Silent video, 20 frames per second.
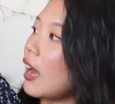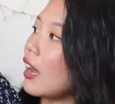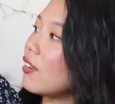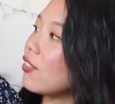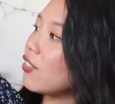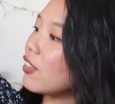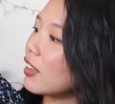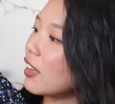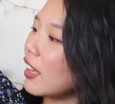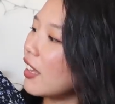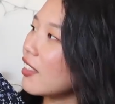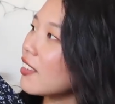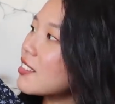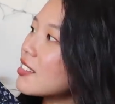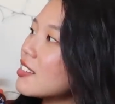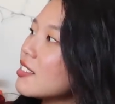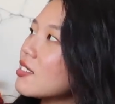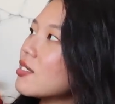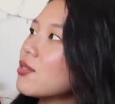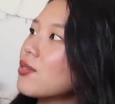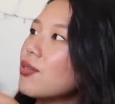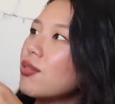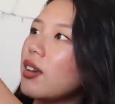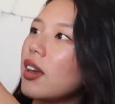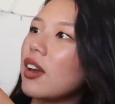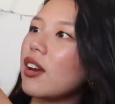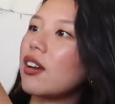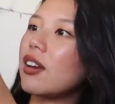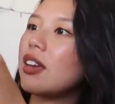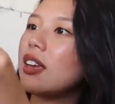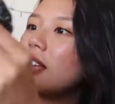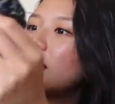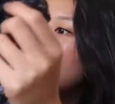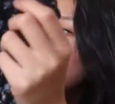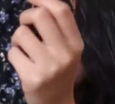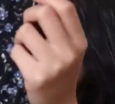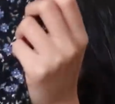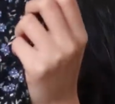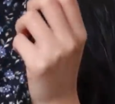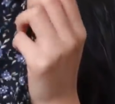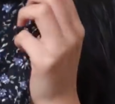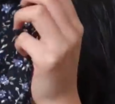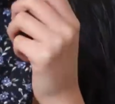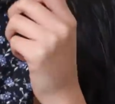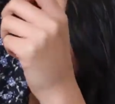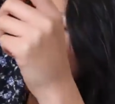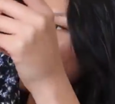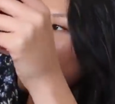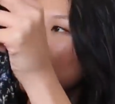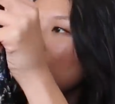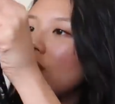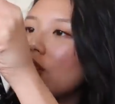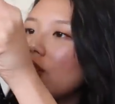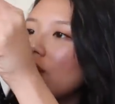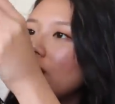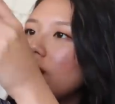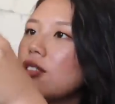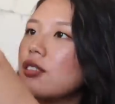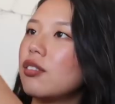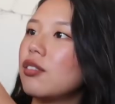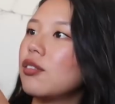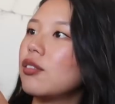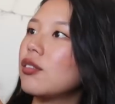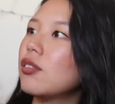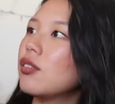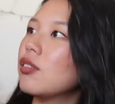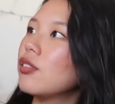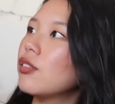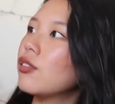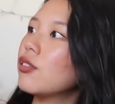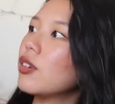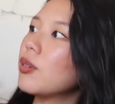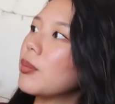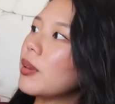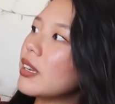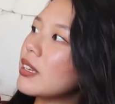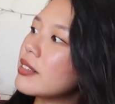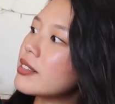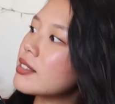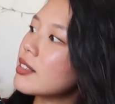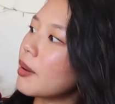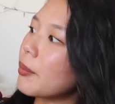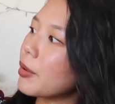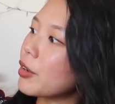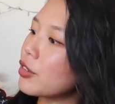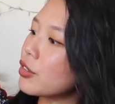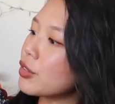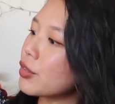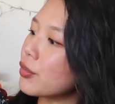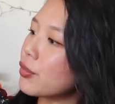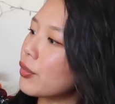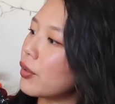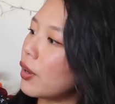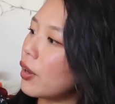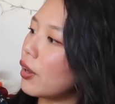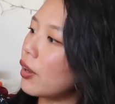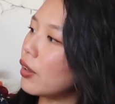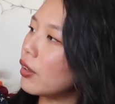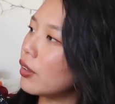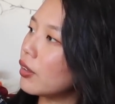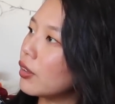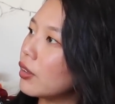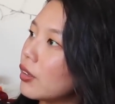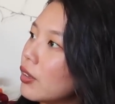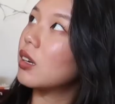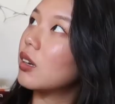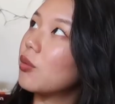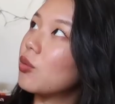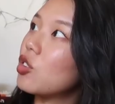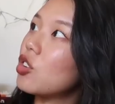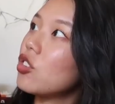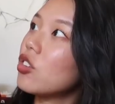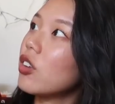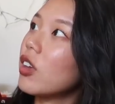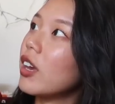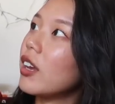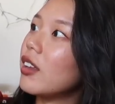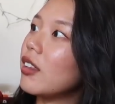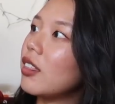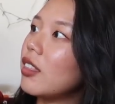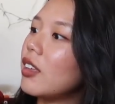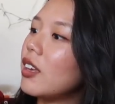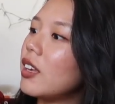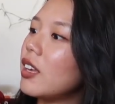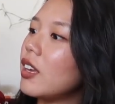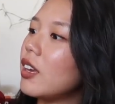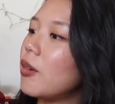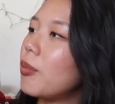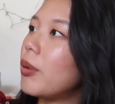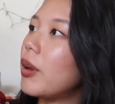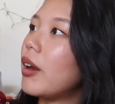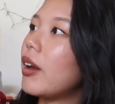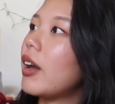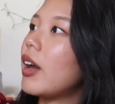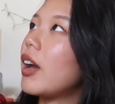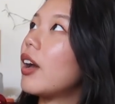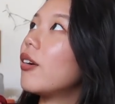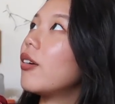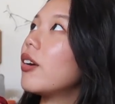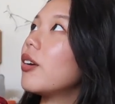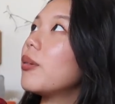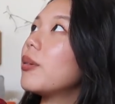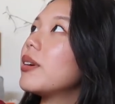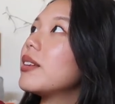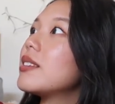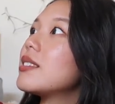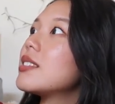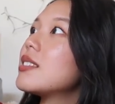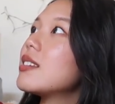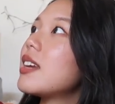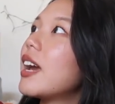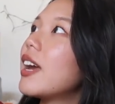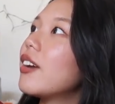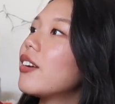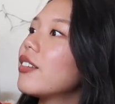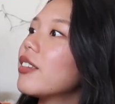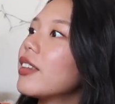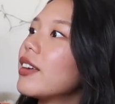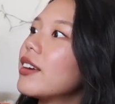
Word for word: I feel like this is very like transitional from like summer to fall. I'm just kind of thinking about how I would style